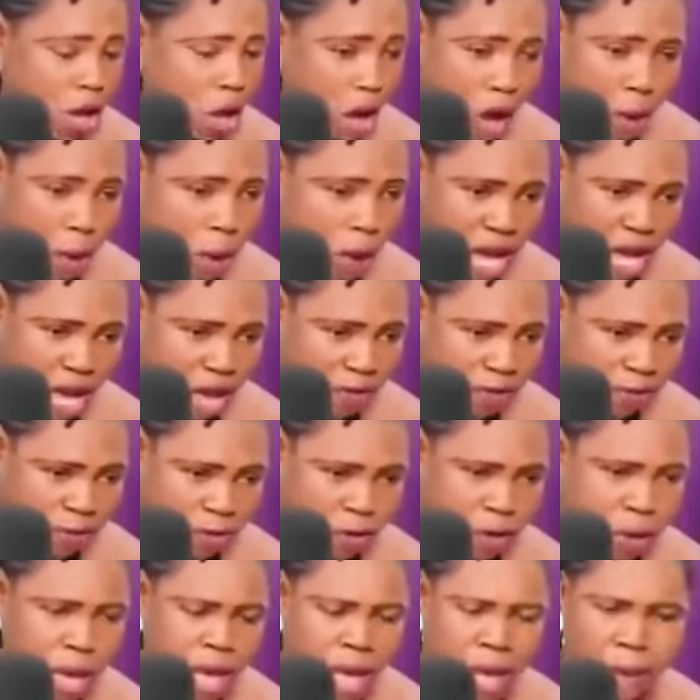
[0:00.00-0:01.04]
Among come for
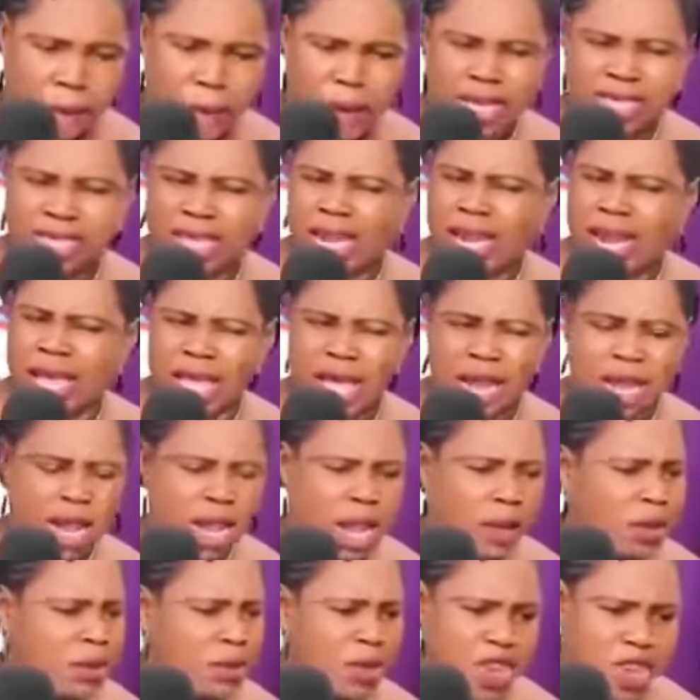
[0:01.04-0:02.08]
no. Besena and an
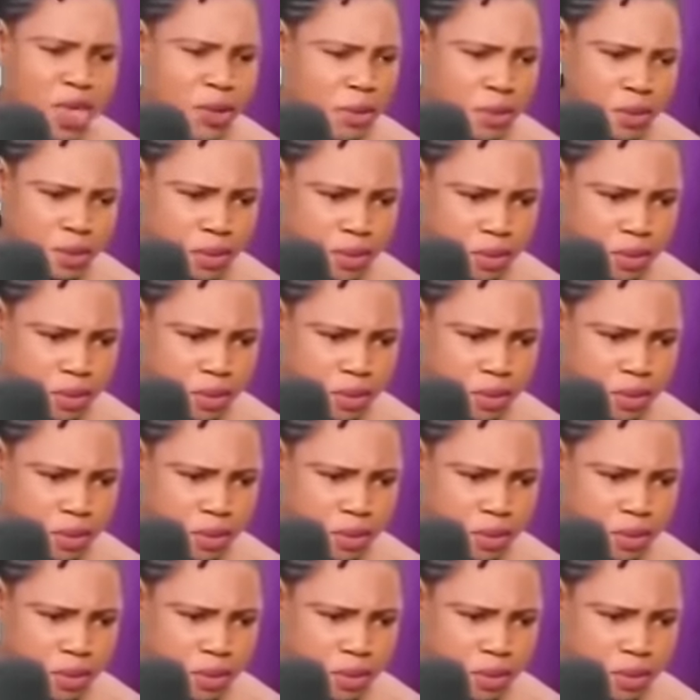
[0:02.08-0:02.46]
enemy.